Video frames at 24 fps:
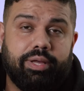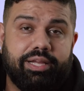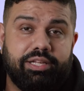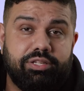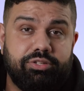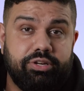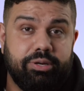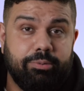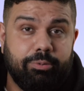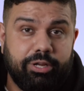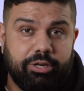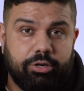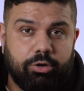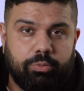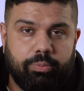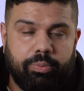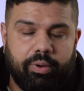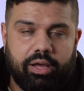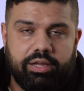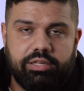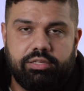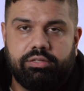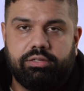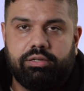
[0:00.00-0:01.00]
extremely
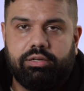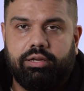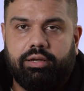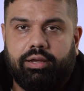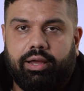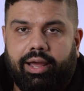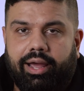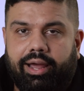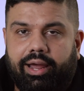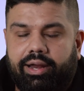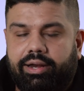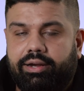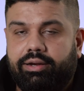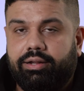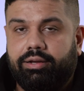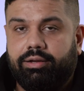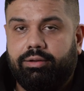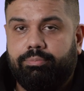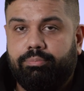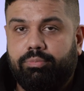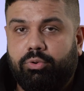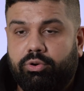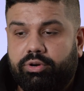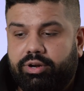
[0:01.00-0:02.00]
robust and
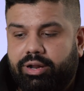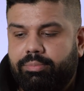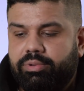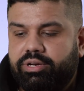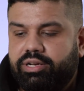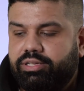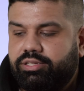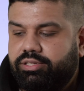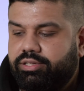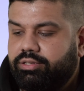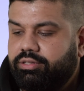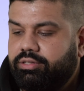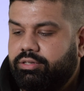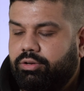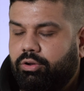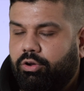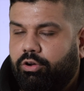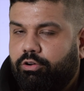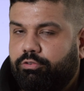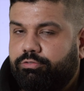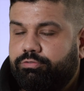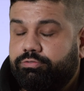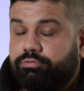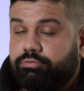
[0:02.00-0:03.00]
uh, more reminiscent
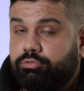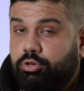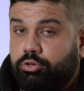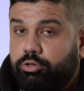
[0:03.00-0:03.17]
of